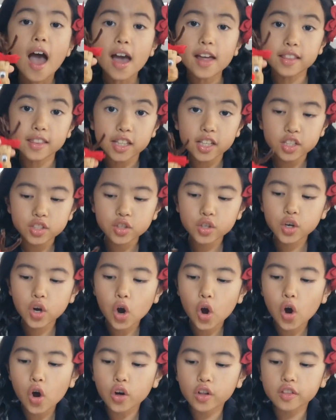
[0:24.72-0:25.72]
And these are
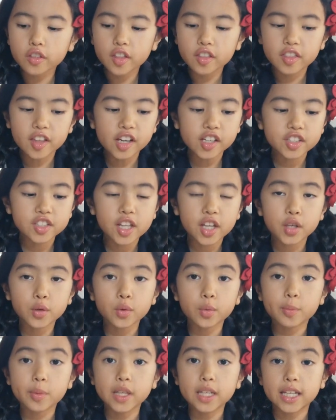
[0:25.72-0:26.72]
all the things that
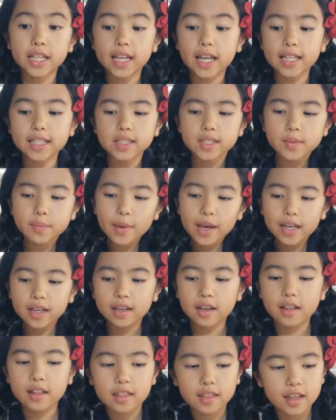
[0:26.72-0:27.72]
you will be needing to
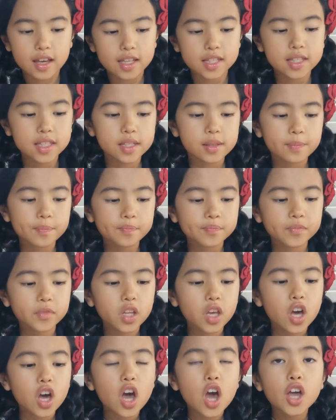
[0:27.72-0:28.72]
make this.
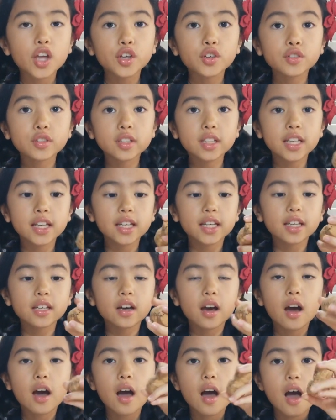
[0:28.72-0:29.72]
You'll need
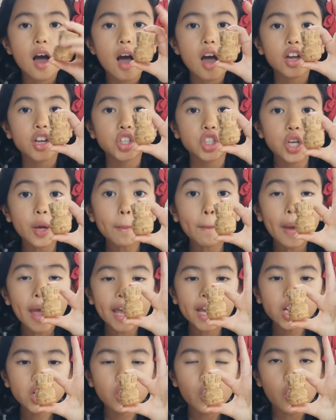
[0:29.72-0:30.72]

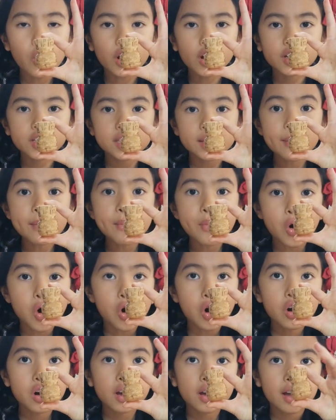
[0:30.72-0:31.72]
champagne corks in
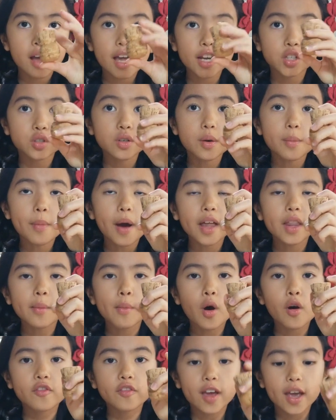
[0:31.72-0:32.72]
bulk, and you can buy
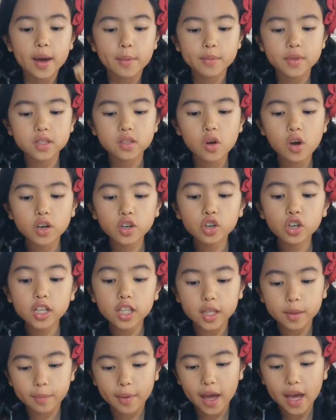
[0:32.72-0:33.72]
them off Amazon
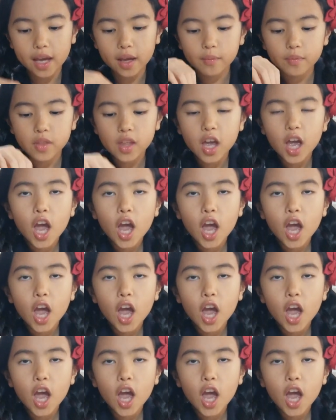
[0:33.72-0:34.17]
or eBay.